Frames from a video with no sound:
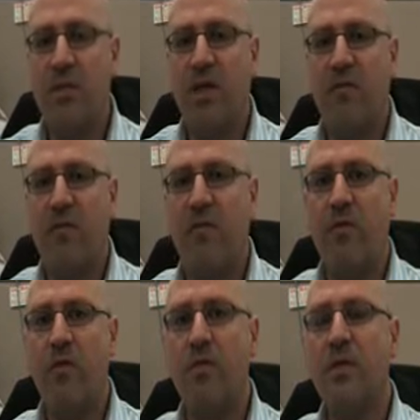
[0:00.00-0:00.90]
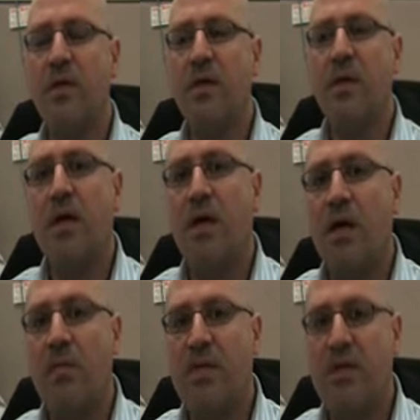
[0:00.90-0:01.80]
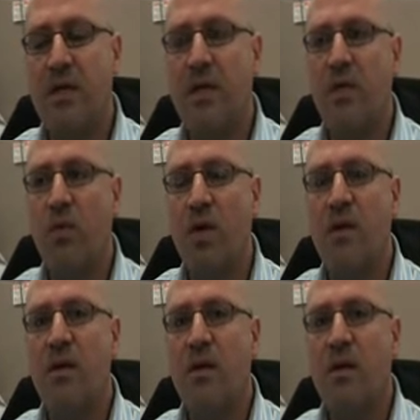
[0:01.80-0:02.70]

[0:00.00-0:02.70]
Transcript: which have performed particularly well.